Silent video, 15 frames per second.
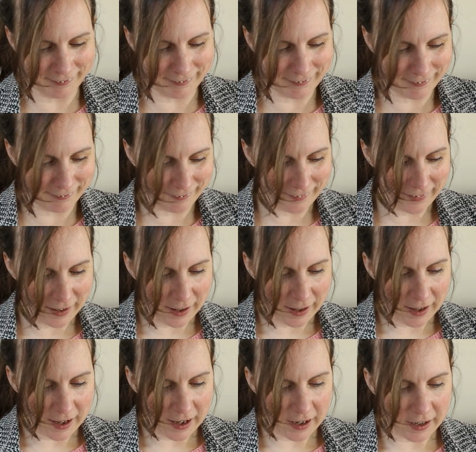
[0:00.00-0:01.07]

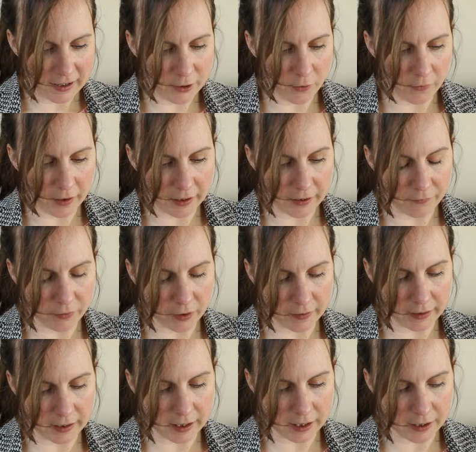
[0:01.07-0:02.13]
And not that I can
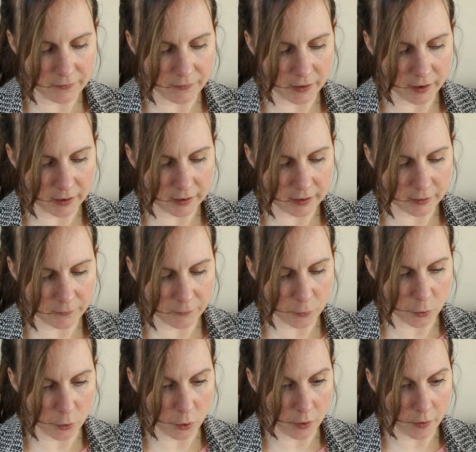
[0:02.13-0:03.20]
find the advert
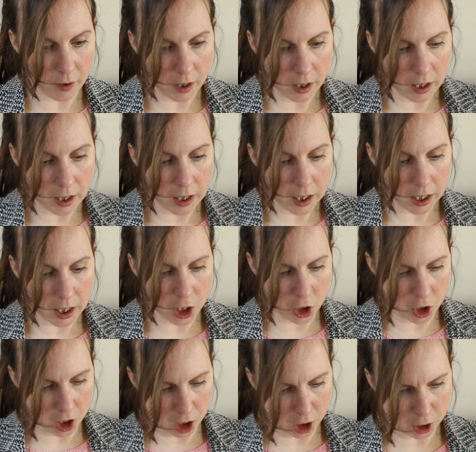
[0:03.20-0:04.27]
for
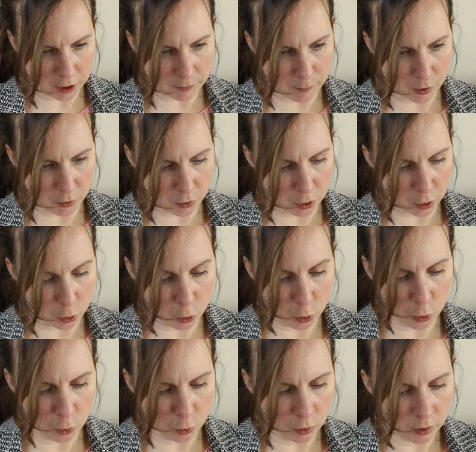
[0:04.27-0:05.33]
in next month's
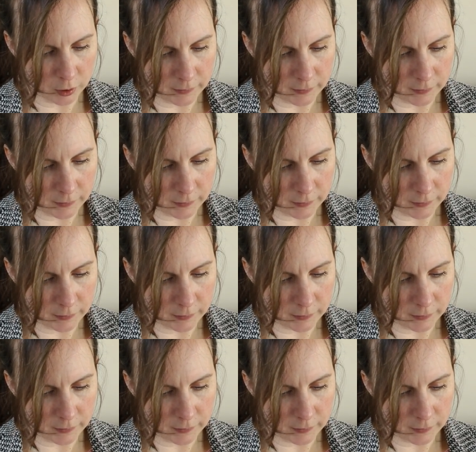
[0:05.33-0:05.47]
issue.